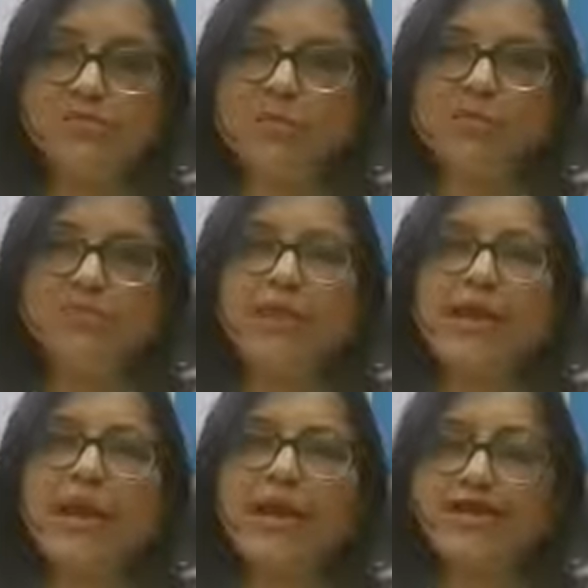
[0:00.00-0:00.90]
we use
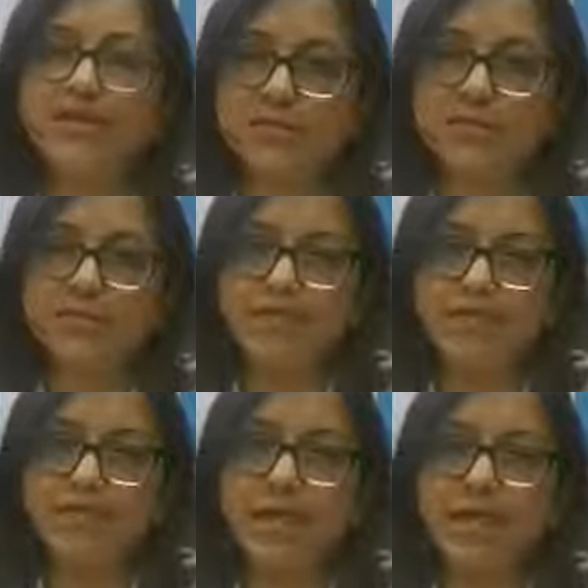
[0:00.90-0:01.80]
are
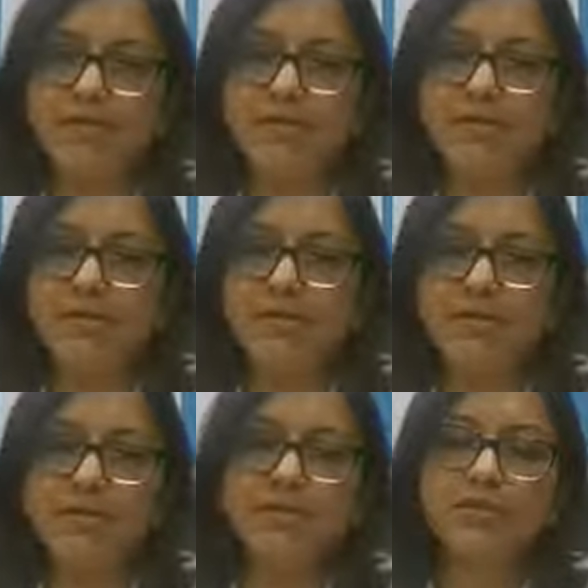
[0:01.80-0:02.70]
antihistamines.
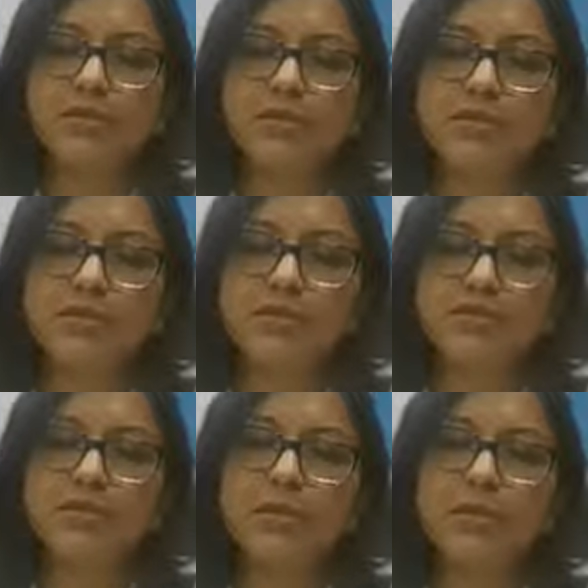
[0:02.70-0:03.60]
Antihistamines in the
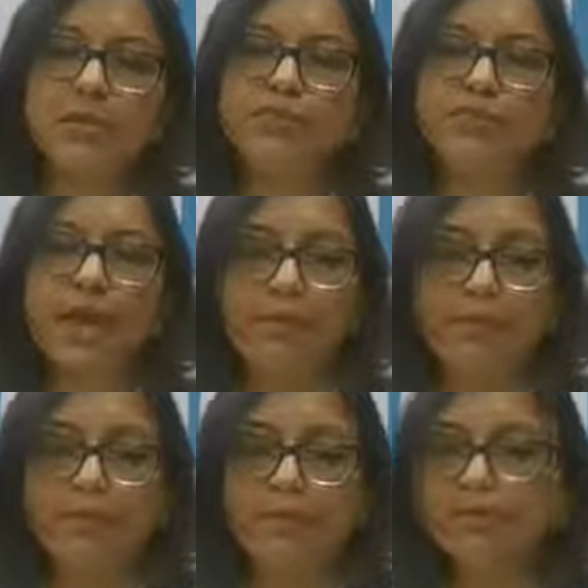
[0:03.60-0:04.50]
form of
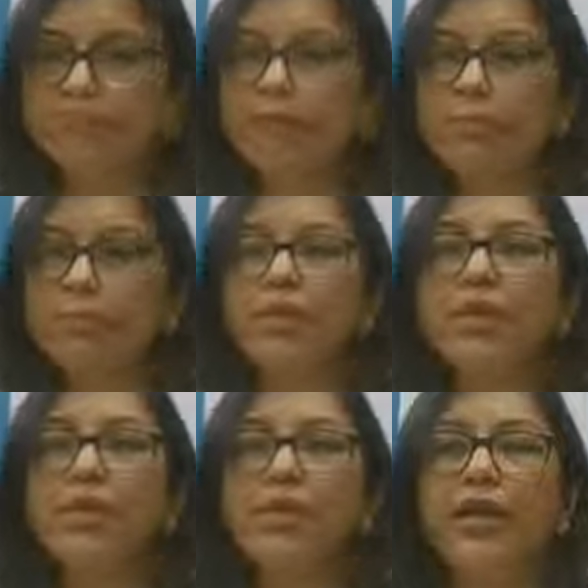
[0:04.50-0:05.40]
tablets are available,
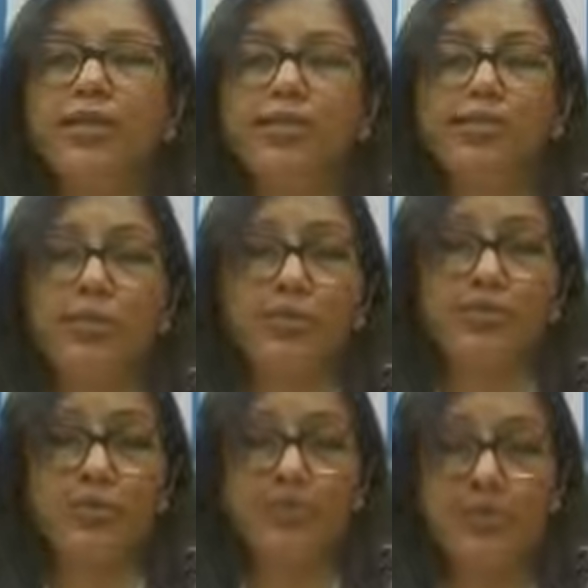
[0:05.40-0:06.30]
in the form of
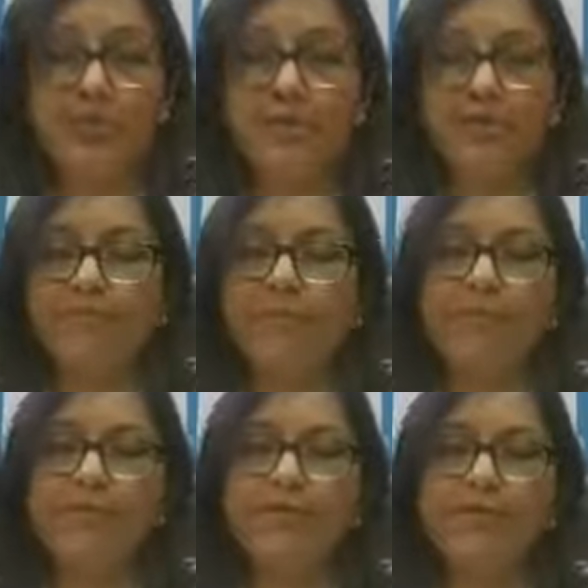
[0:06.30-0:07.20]
sprays are
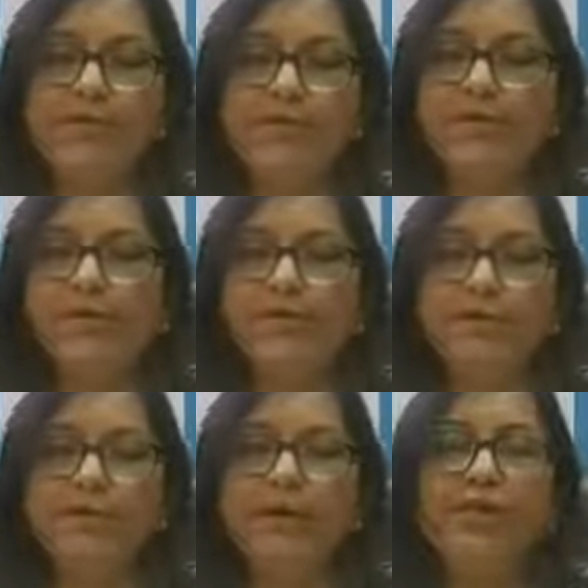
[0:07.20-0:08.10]
available.
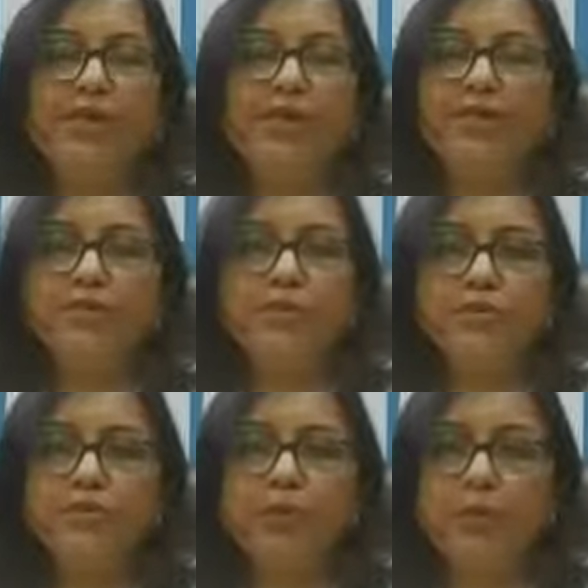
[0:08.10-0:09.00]
One thing I want
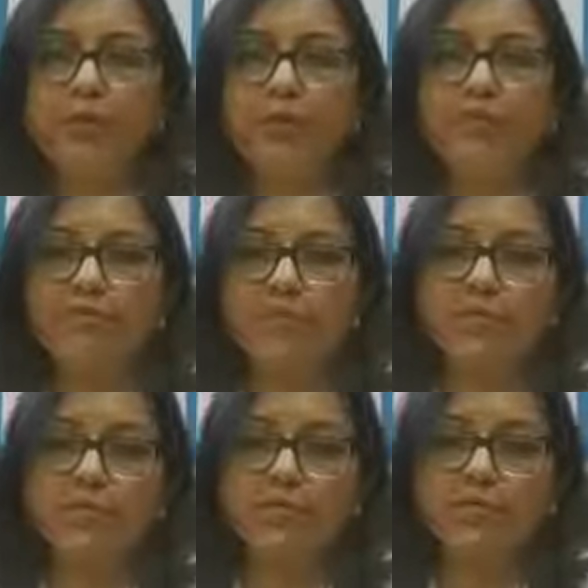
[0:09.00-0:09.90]
to make your
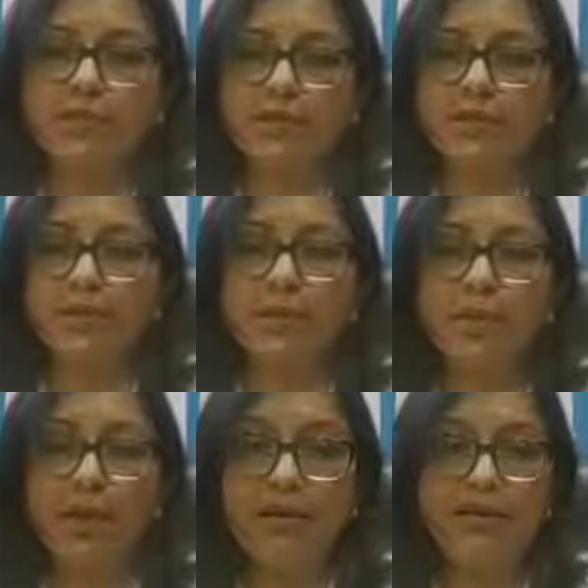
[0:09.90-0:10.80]
viewers
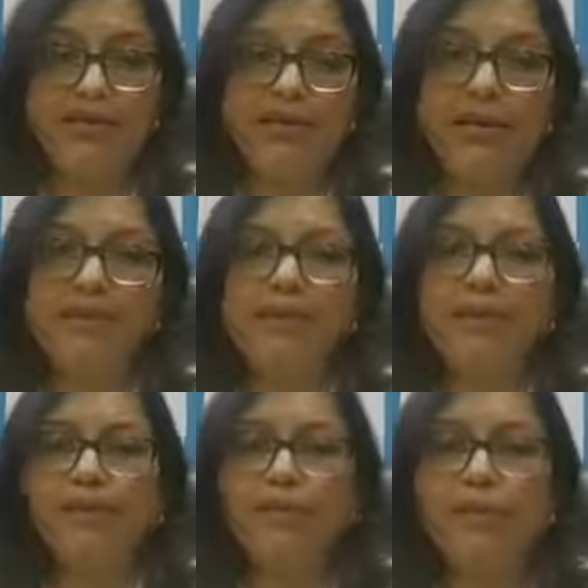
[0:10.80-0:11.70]
aware is that
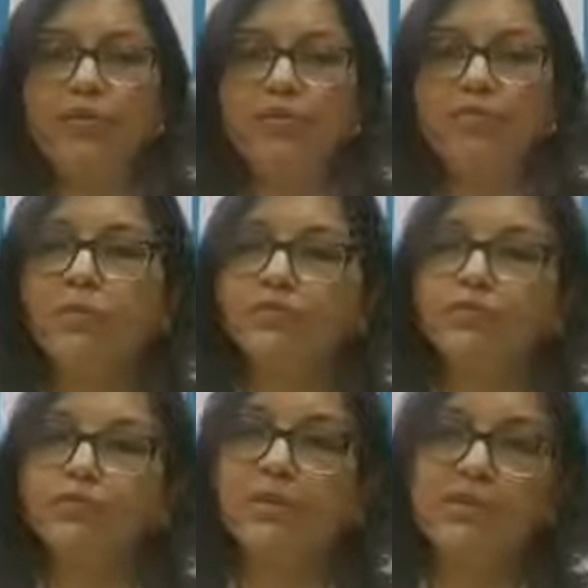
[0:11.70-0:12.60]
a lot of
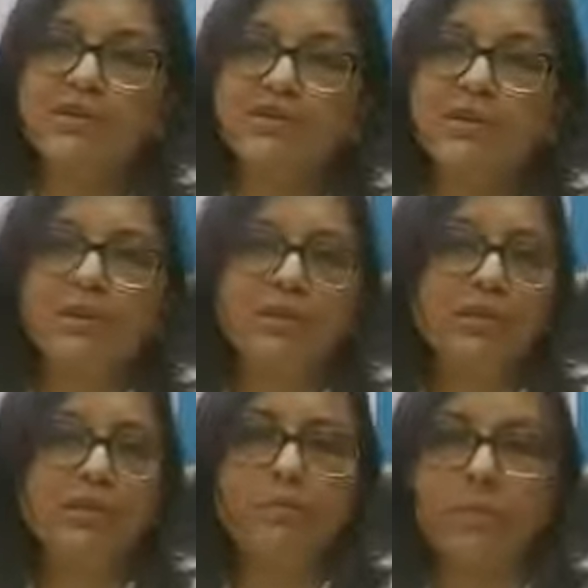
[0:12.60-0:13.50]
nasal drops are available
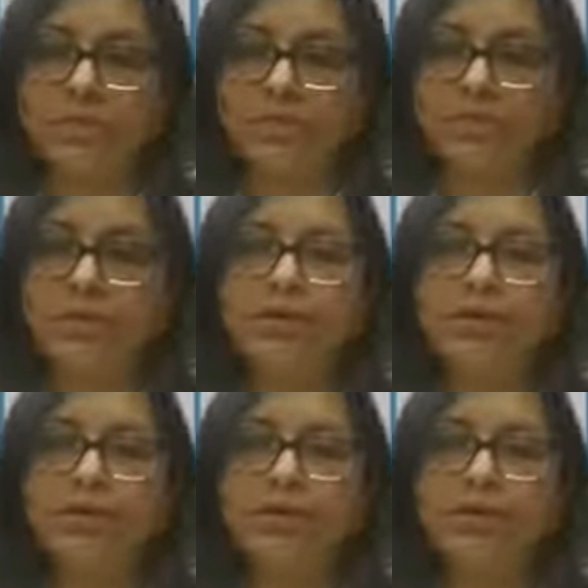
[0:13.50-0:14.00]
in the market,